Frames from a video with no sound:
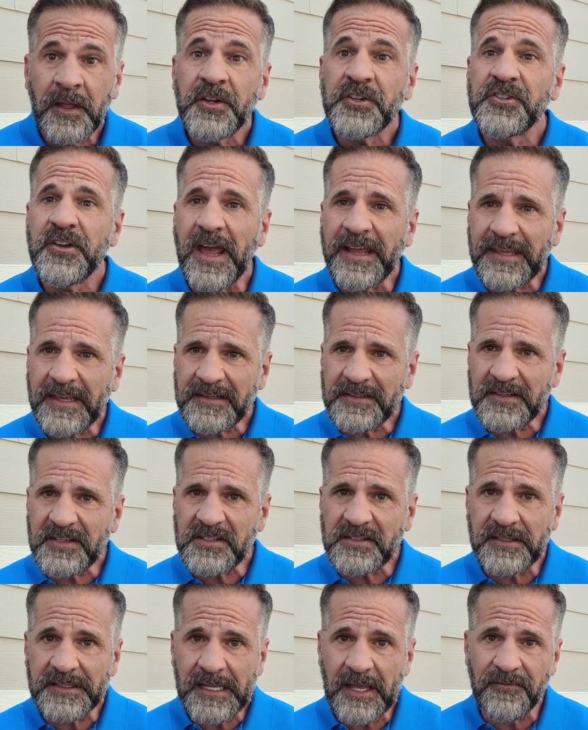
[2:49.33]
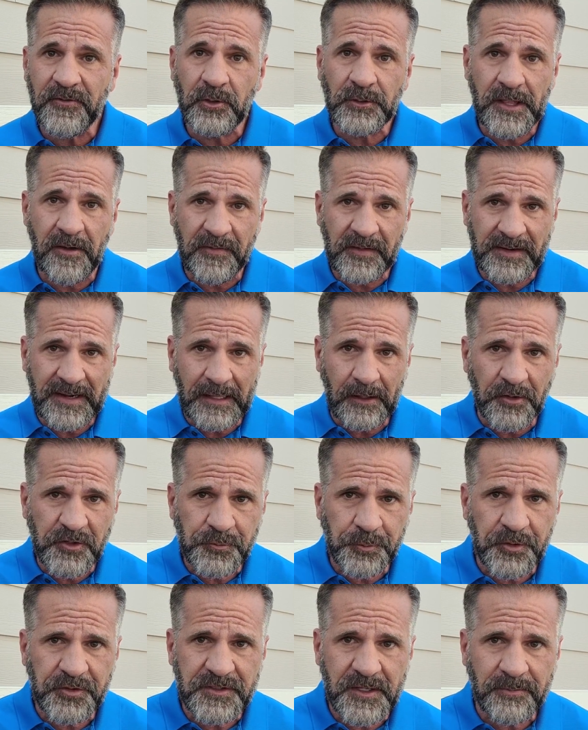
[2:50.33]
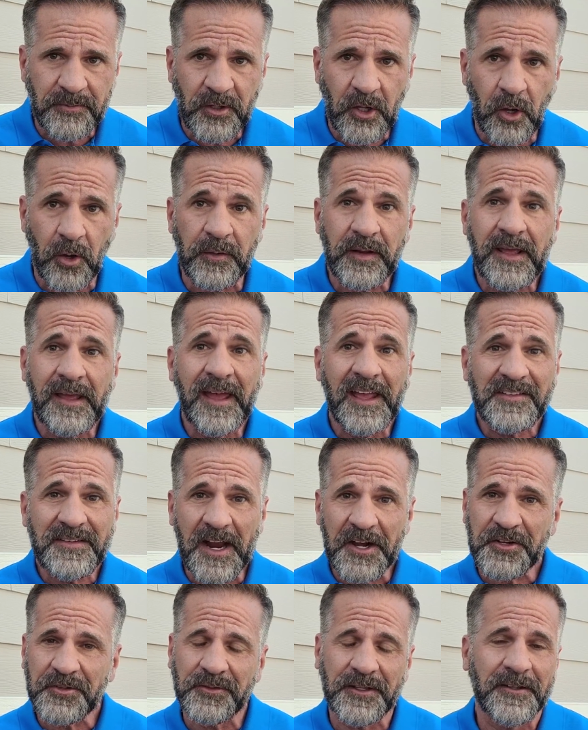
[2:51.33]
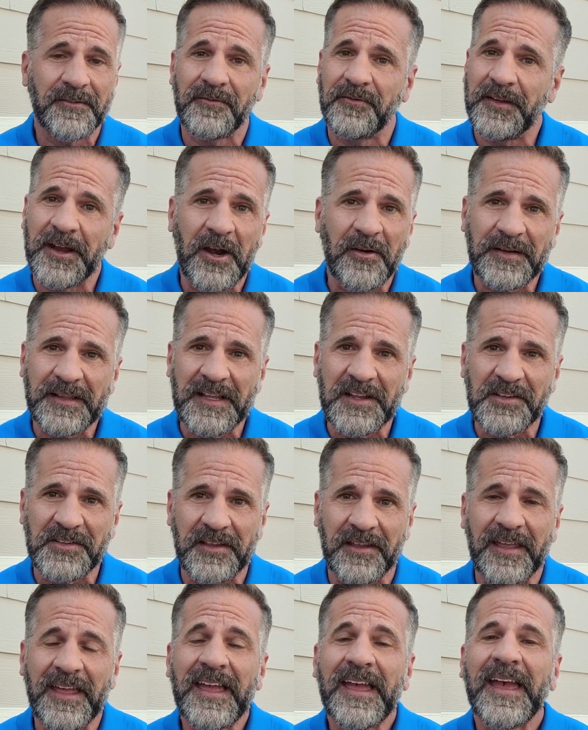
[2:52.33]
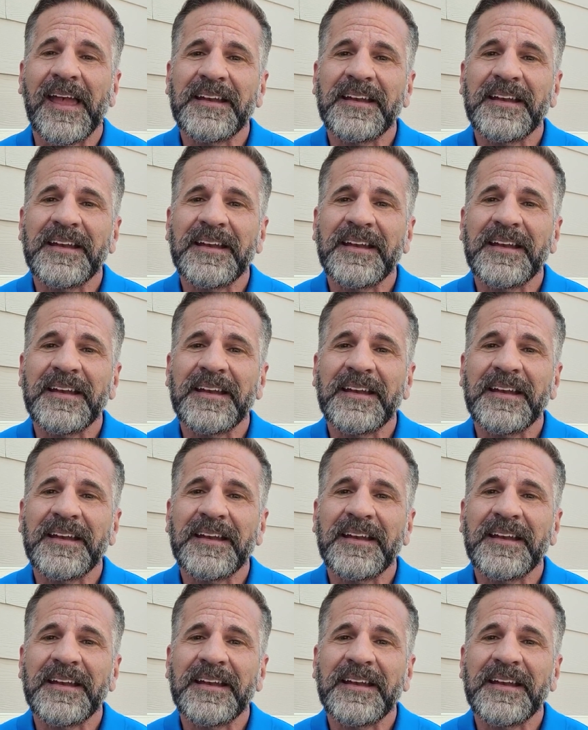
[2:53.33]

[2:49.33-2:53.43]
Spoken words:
Checking to see if you live in an eligible zip code is actually very easy.